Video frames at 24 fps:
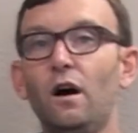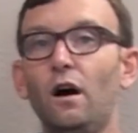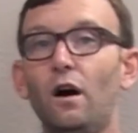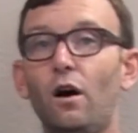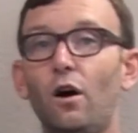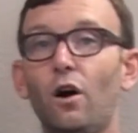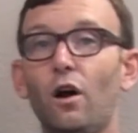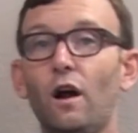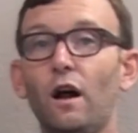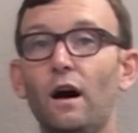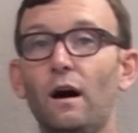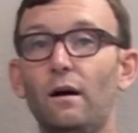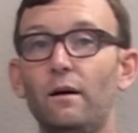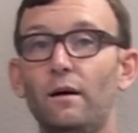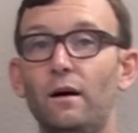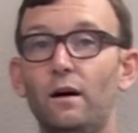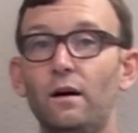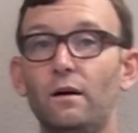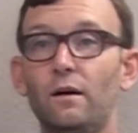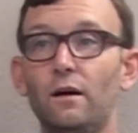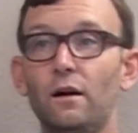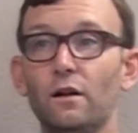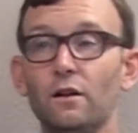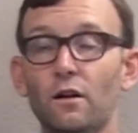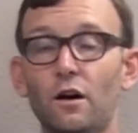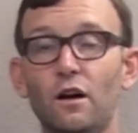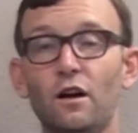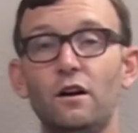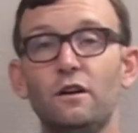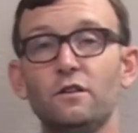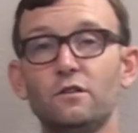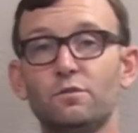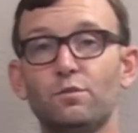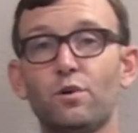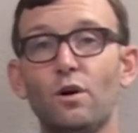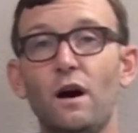are a
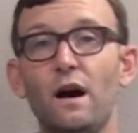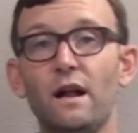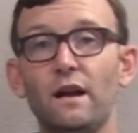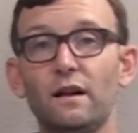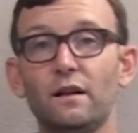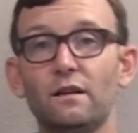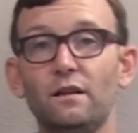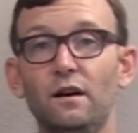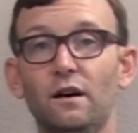large product